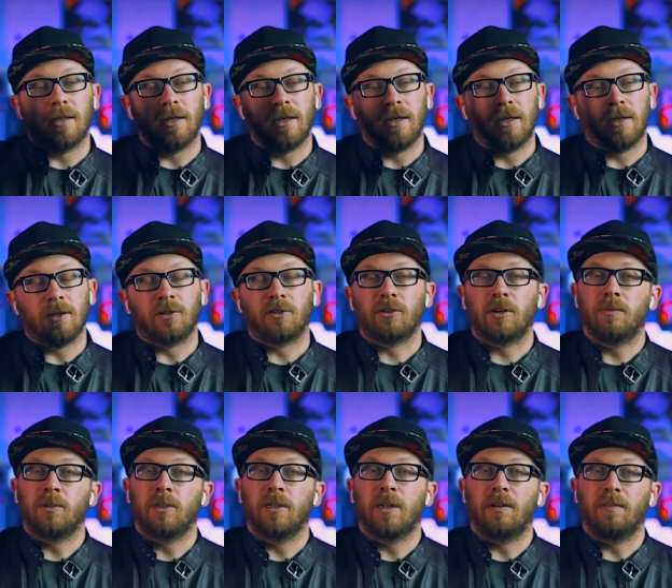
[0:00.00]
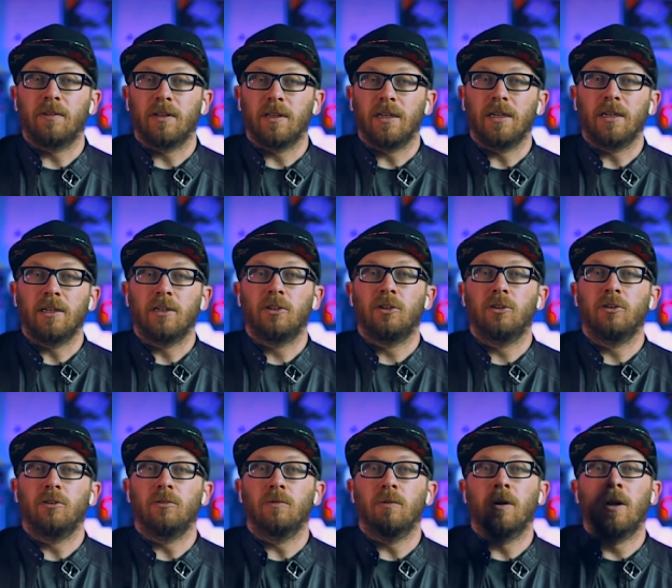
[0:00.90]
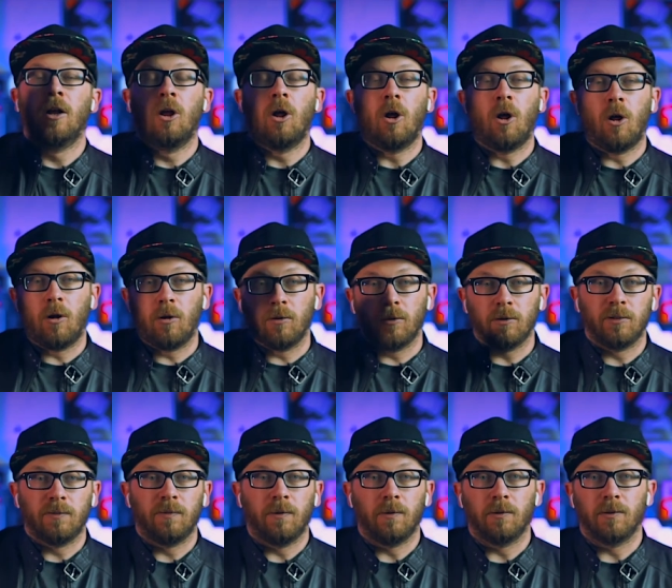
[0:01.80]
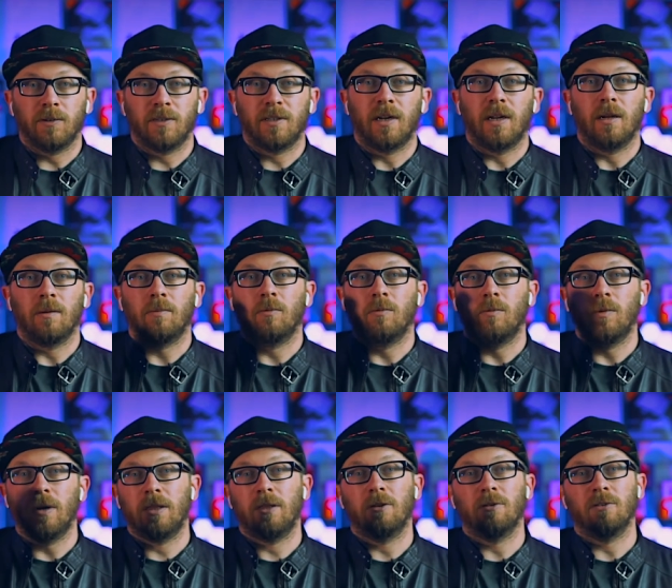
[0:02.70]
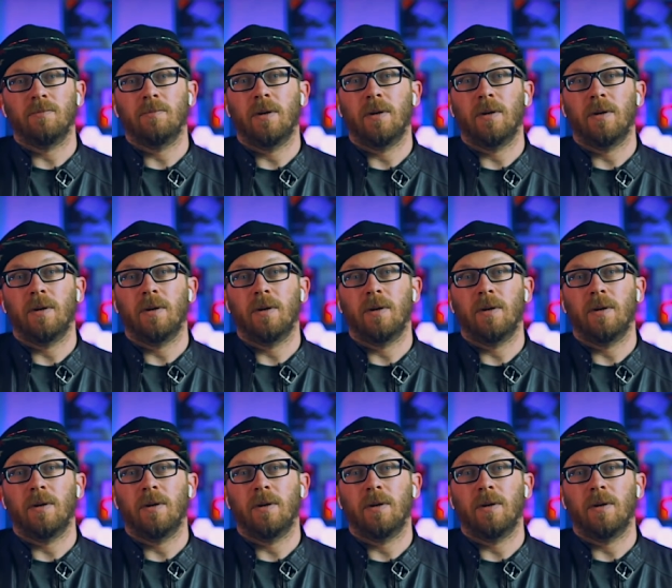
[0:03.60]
the description, I have a link to all those folders set up with those